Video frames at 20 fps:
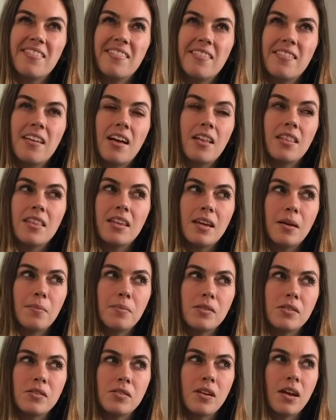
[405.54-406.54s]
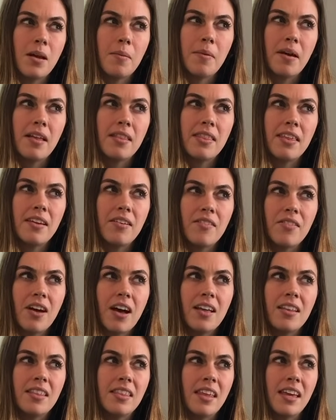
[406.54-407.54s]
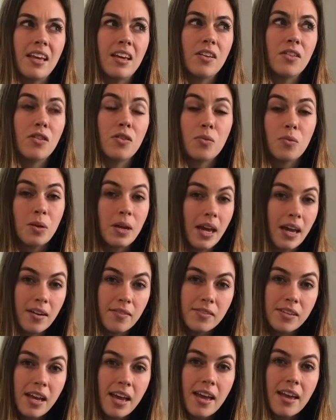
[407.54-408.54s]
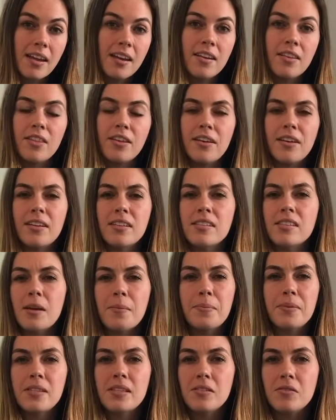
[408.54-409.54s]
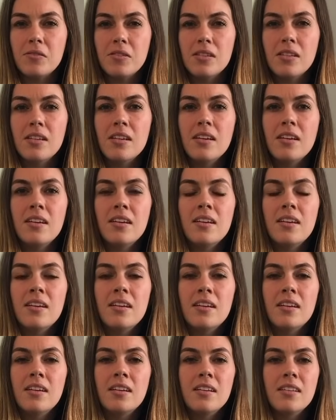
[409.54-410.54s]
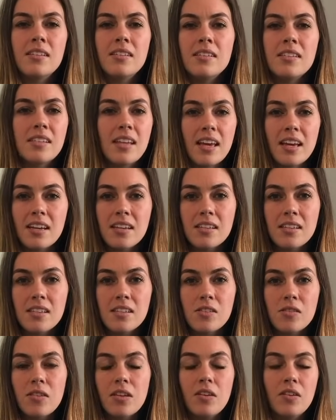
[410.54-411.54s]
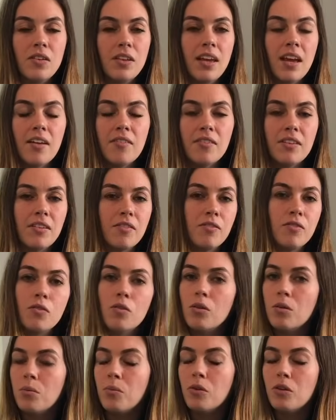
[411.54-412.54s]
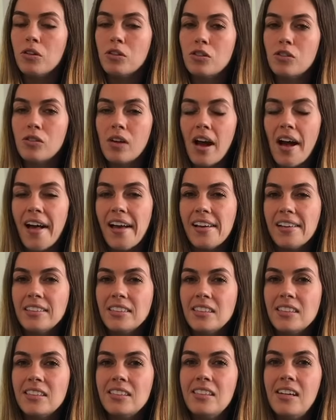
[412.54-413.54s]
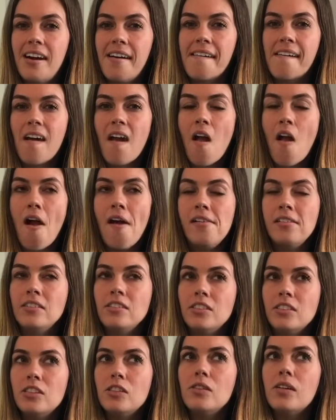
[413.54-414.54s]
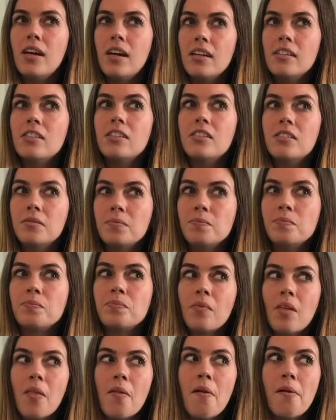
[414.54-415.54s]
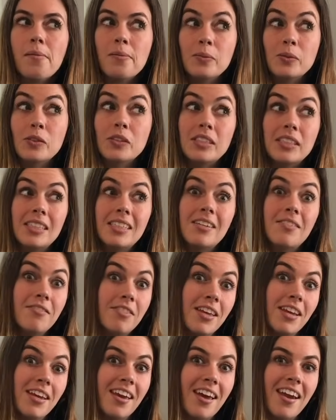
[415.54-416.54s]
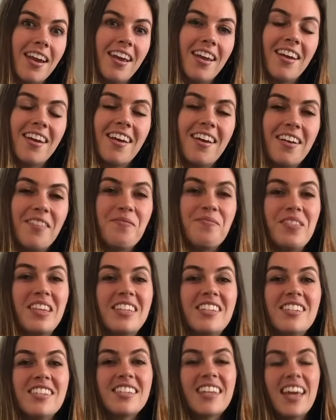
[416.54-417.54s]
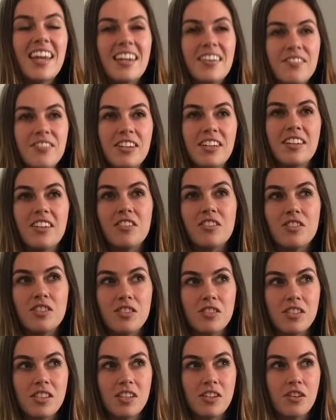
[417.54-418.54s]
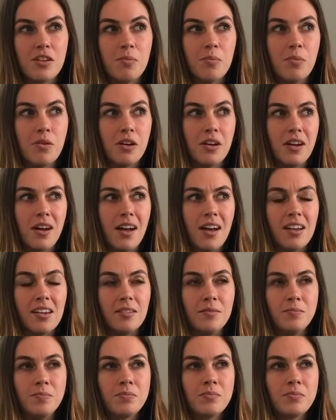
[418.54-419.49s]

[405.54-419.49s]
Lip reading: on the episode I'm at, they've gotten like 3 out of 10, and like it's episode 6, so they only have like 4 more tries to do it. So we'll see if they get it. It's just kind of one of those shows that you can put on